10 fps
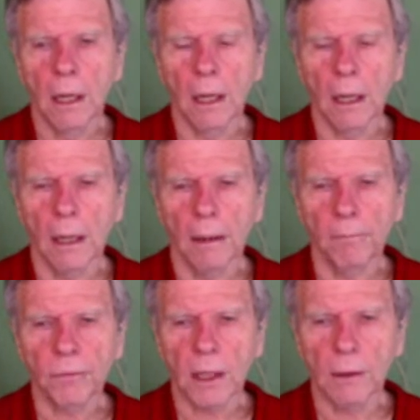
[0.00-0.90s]

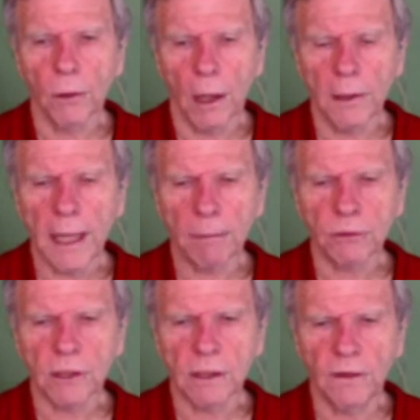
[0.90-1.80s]
either on Apple
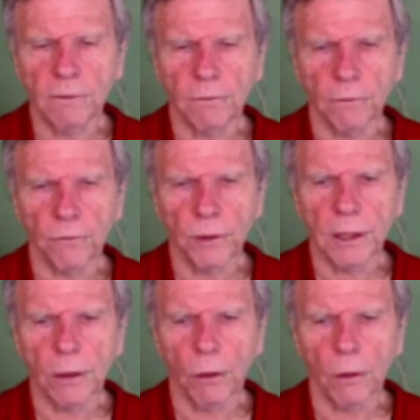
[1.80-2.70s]
TV for
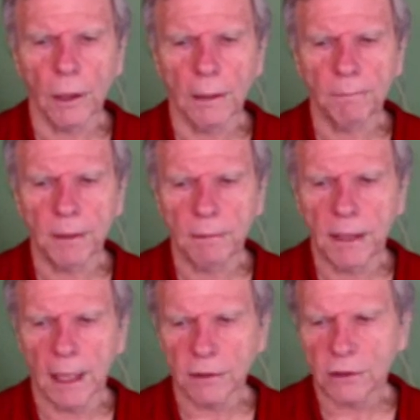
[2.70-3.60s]
free or on
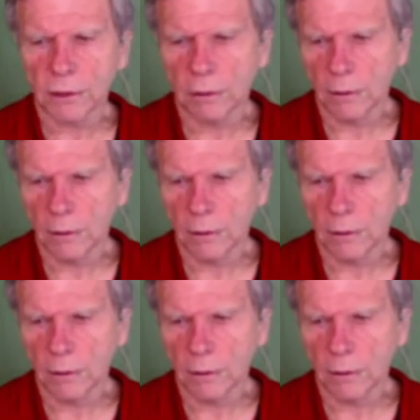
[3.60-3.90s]
PBS.